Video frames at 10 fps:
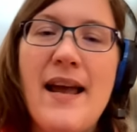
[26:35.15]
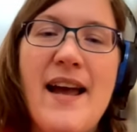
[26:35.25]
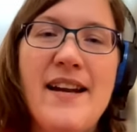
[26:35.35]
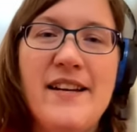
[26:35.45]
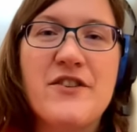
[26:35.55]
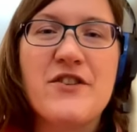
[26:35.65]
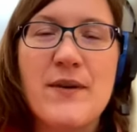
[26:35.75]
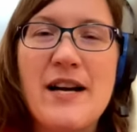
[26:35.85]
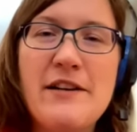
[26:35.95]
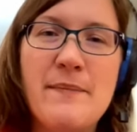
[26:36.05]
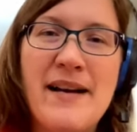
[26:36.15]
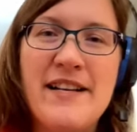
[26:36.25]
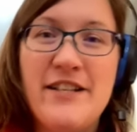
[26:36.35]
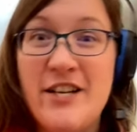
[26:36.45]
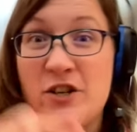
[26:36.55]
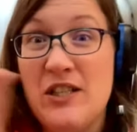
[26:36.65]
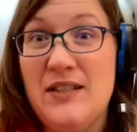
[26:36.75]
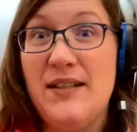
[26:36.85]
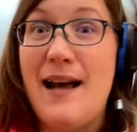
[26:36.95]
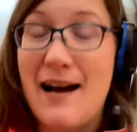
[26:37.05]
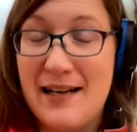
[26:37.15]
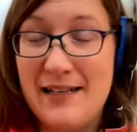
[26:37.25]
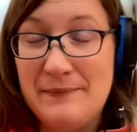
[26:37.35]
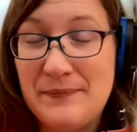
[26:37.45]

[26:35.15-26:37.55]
and it is surrounded by a digital lock,